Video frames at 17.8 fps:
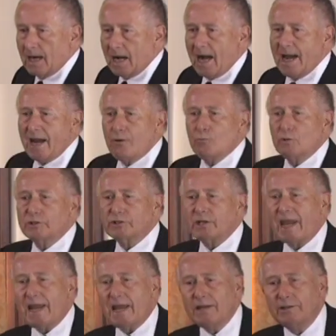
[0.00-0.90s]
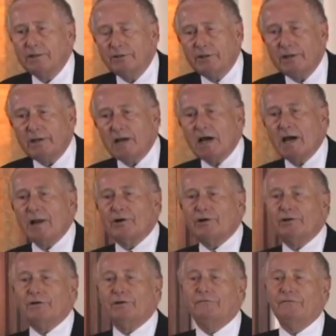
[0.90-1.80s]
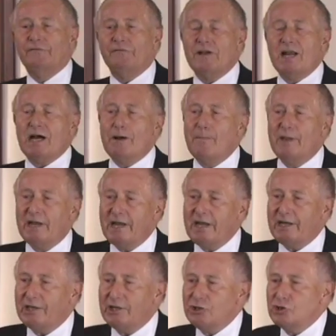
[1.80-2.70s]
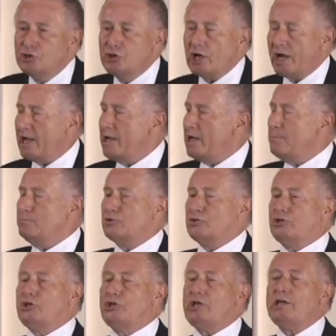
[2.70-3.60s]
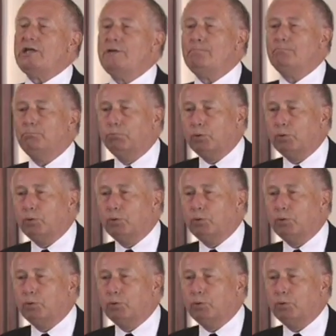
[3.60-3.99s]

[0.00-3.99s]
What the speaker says: I was handed the honor of nominating James G.